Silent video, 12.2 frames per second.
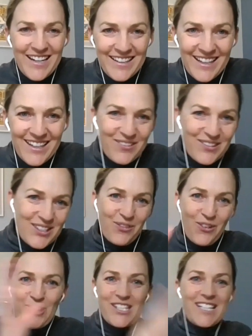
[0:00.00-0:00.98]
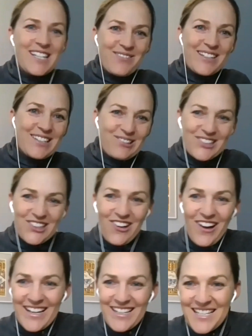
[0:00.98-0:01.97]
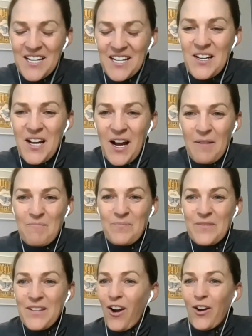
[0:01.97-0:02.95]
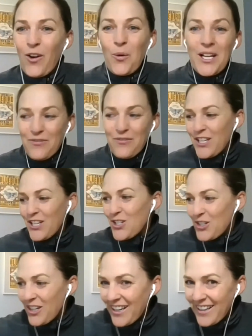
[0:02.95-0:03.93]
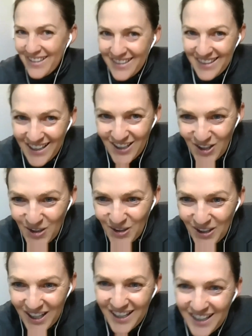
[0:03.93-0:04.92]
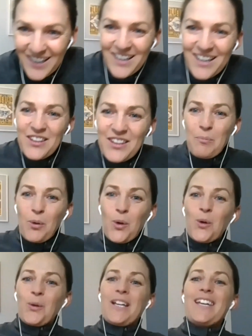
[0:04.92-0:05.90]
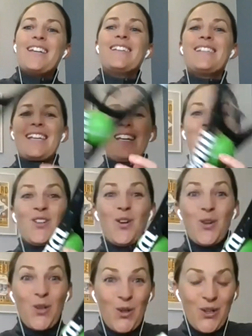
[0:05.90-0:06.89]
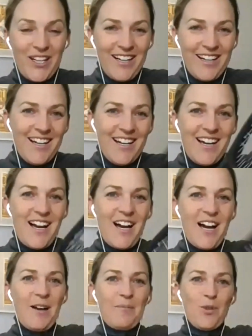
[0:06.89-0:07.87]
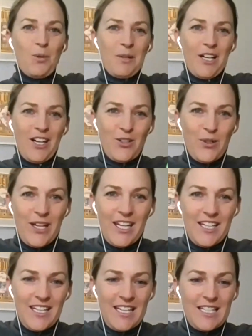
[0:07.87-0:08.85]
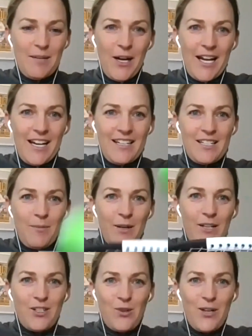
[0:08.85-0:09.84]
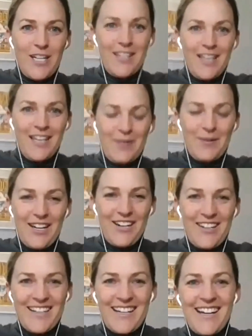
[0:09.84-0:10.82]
and then it was frozen in the middle slide. I always finish, thank you. The ball is in your court. Normally I do hit it into my screen there. There we go.